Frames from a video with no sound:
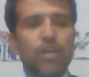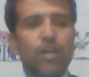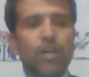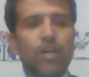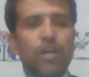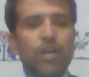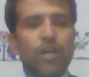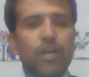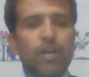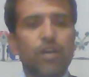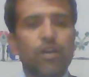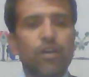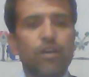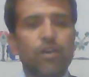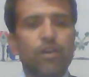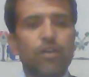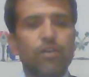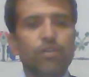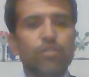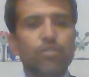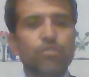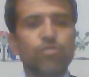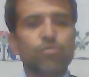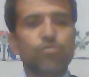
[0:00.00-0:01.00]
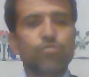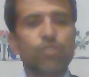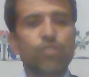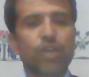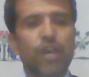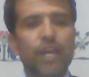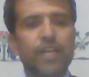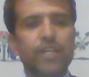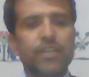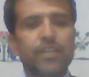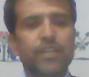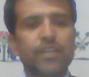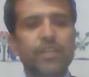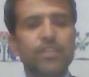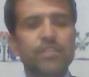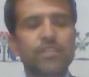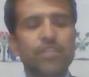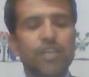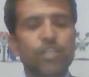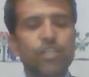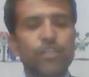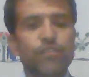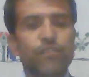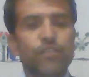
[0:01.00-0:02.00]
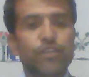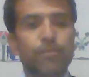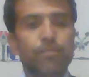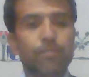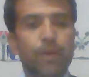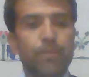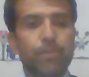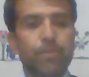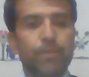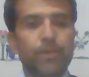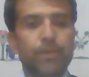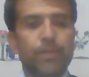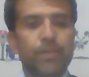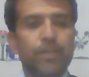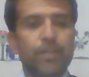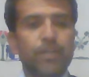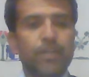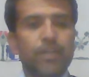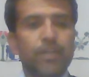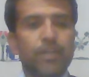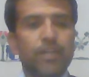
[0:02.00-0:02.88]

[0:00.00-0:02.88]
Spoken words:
to write a scientific paper.